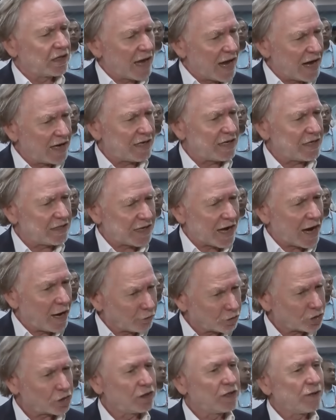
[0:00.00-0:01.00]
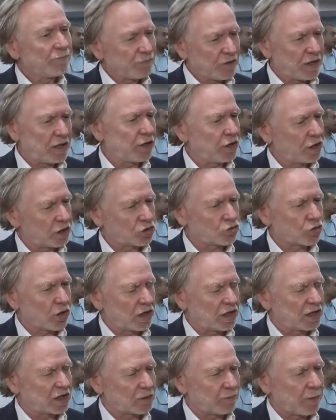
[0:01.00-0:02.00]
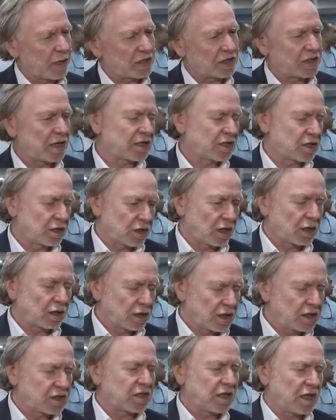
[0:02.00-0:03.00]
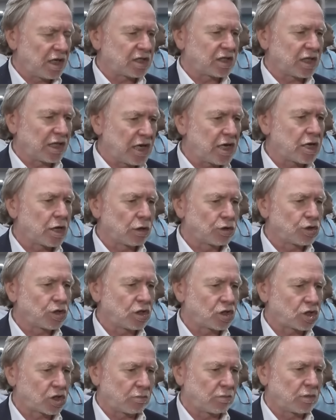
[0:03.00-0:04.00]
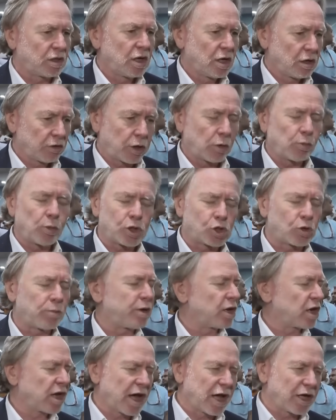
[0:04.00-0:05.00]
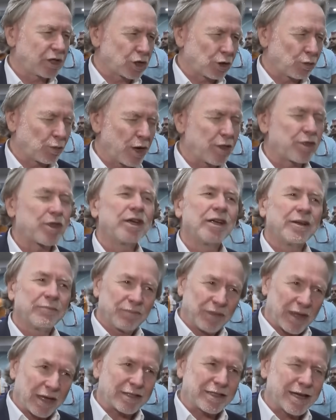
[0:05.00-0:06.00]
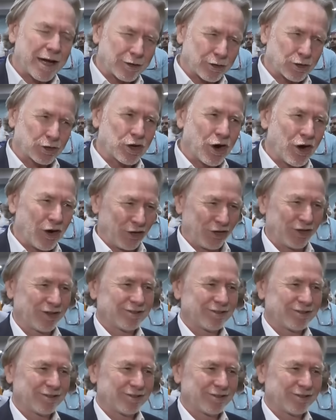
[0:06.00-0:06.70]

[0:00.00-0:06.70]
any doubt in the Australian space sector that this is an ecosystem that we should be engaging with, that doubt is gone.